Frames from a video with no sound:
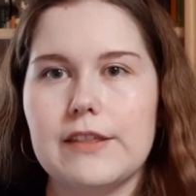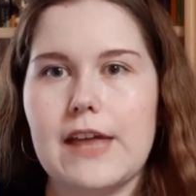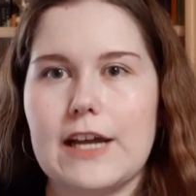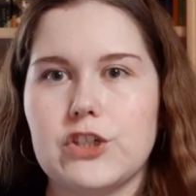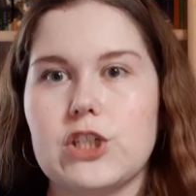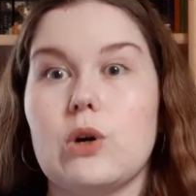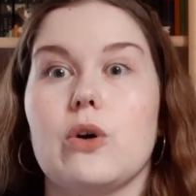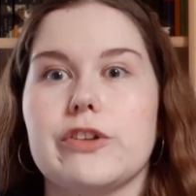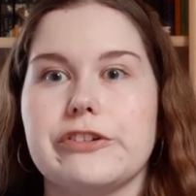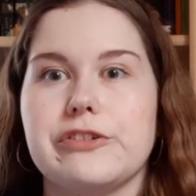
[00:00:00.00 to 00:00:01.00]
then she
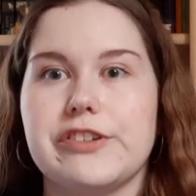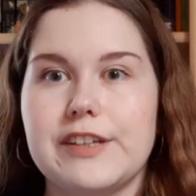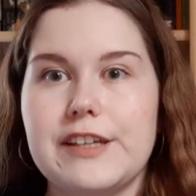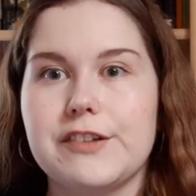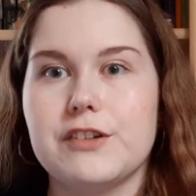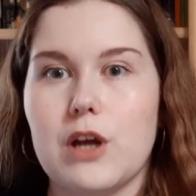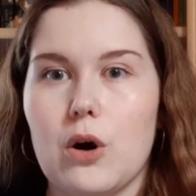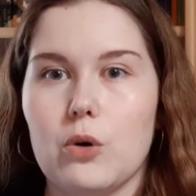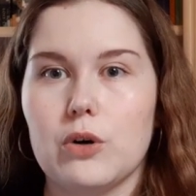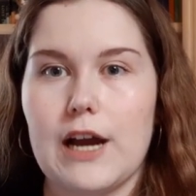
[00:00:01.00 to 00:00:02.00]
also sees
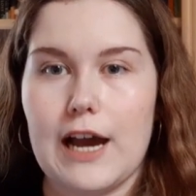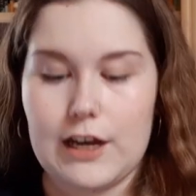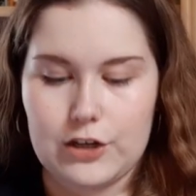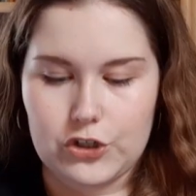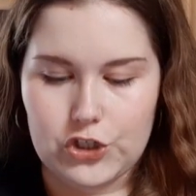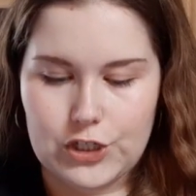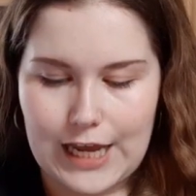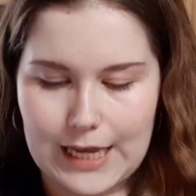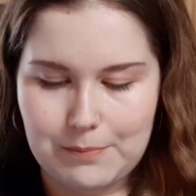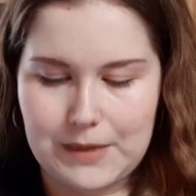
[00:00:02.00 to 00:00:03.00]
no uh,
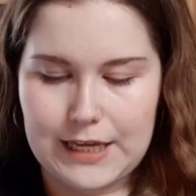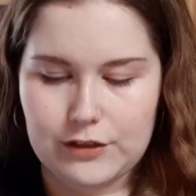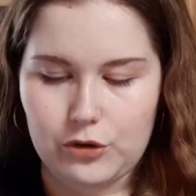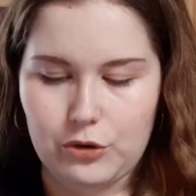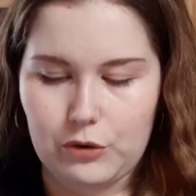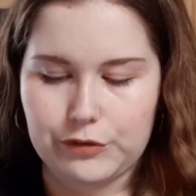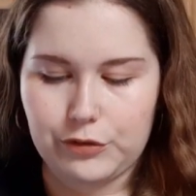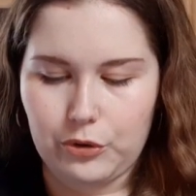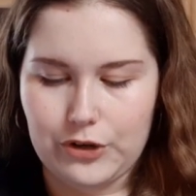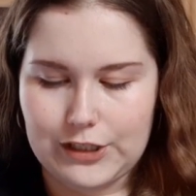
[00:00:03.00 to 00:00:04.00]
shame in Crone's
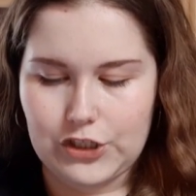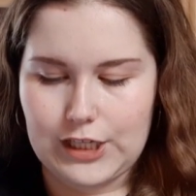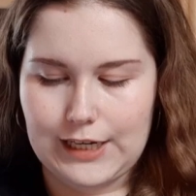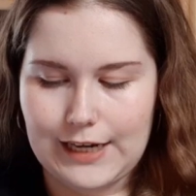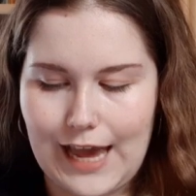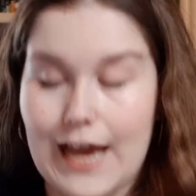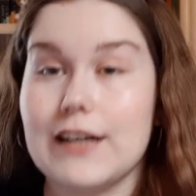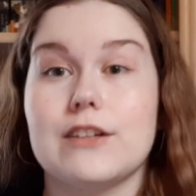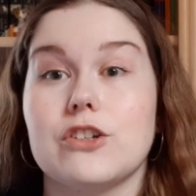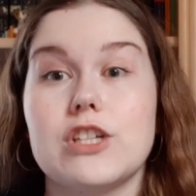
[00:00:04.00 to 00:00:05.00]
origin,
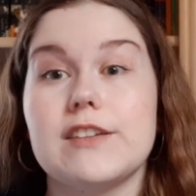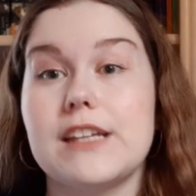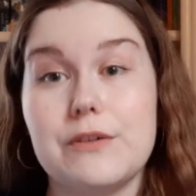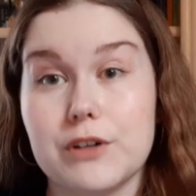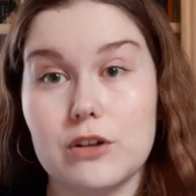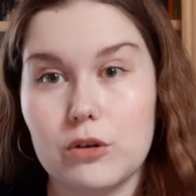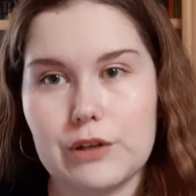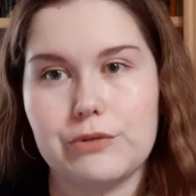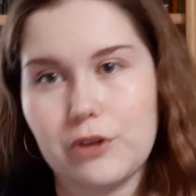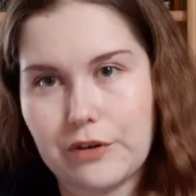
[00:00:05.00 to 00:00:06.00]
and she's even
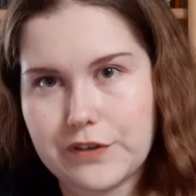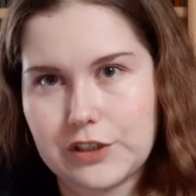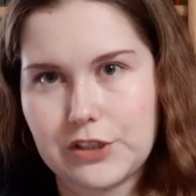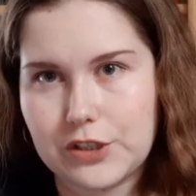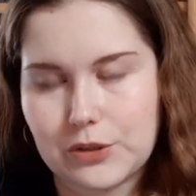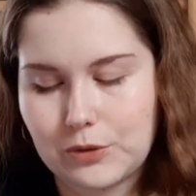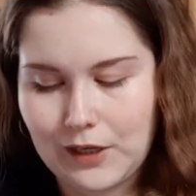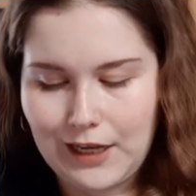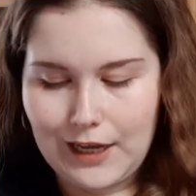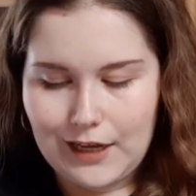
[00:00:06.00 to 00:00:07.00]
looking forward to
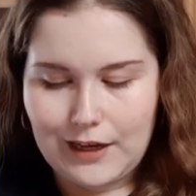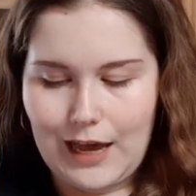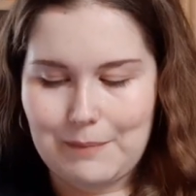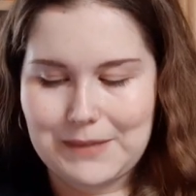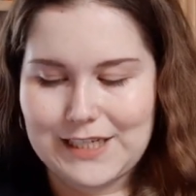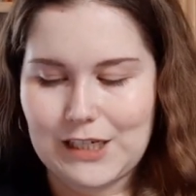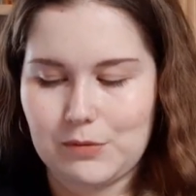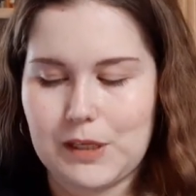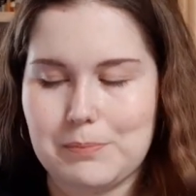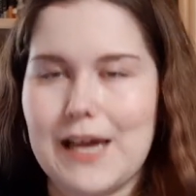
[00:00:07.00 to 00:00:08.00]
uh, meeting
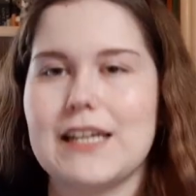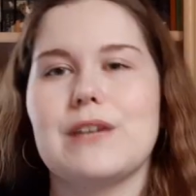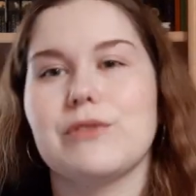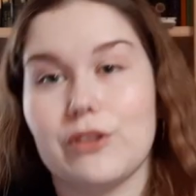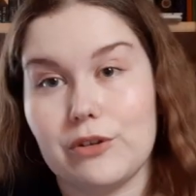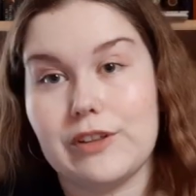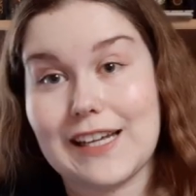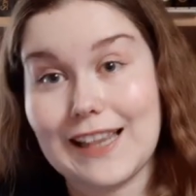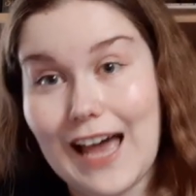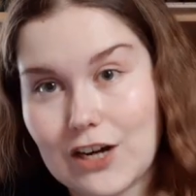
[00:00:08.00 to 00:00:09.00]
Quick Ben, even though they
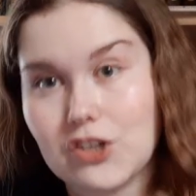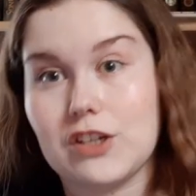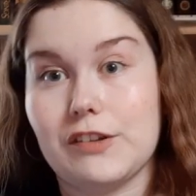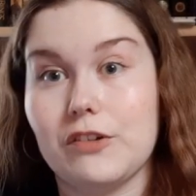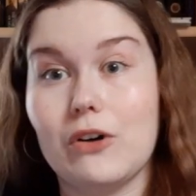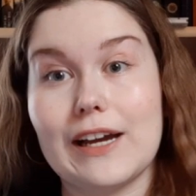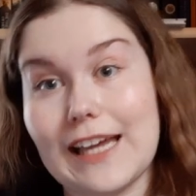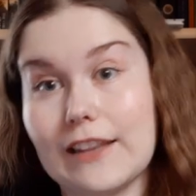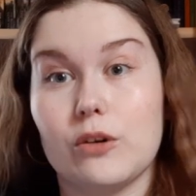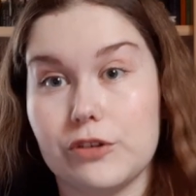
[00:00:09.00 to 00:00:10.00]
clashed. So,
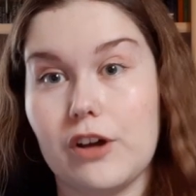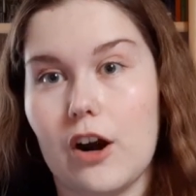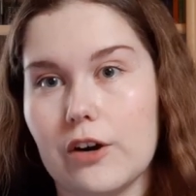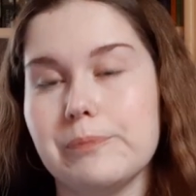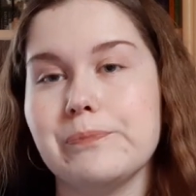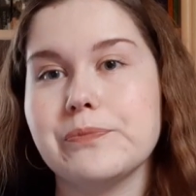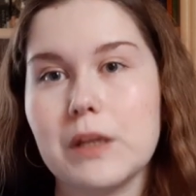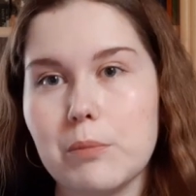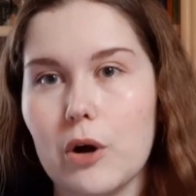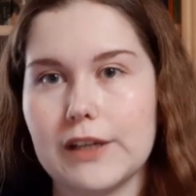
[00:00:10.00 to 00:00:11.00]
again, those are
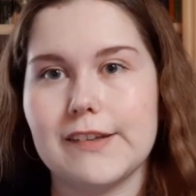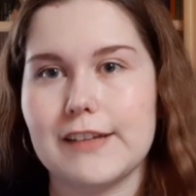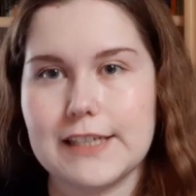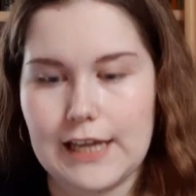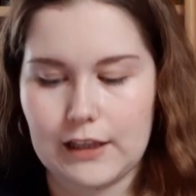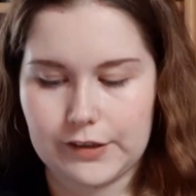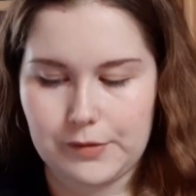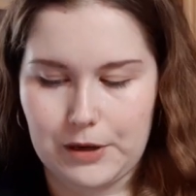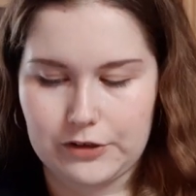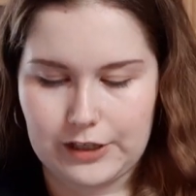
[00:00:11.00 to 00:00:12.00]
points that tell us
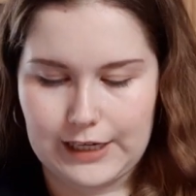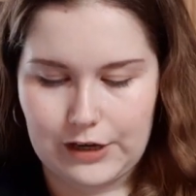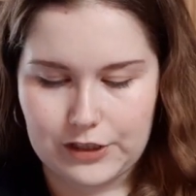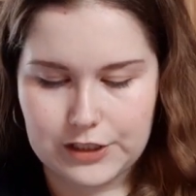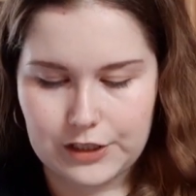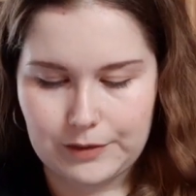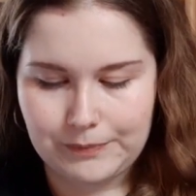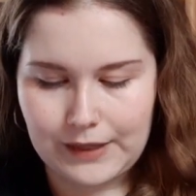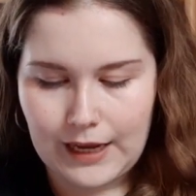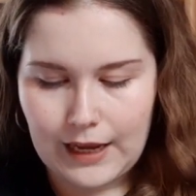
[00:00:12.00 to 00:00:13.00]
about her
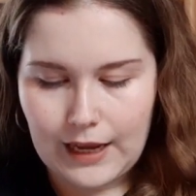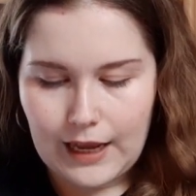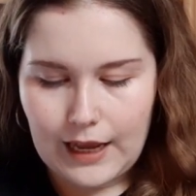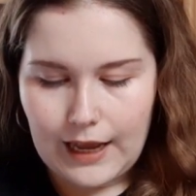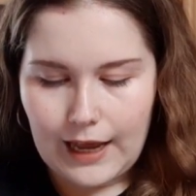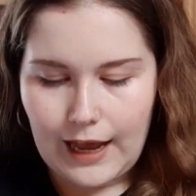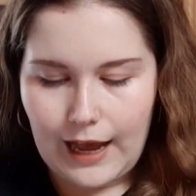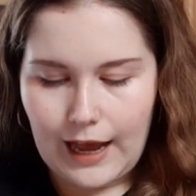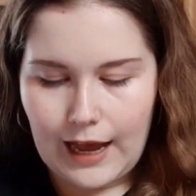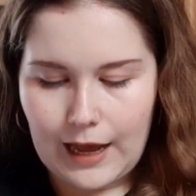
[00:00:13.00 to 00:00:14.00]
character.
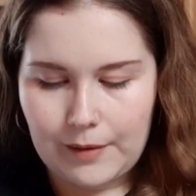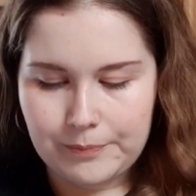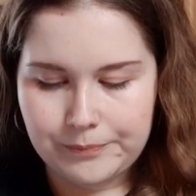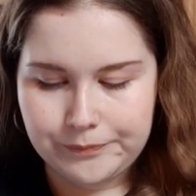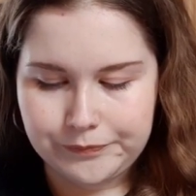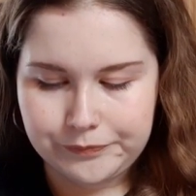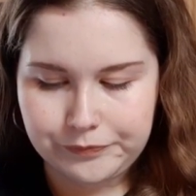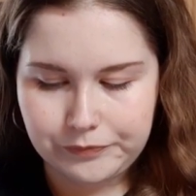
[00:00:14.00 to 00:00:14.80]
Um,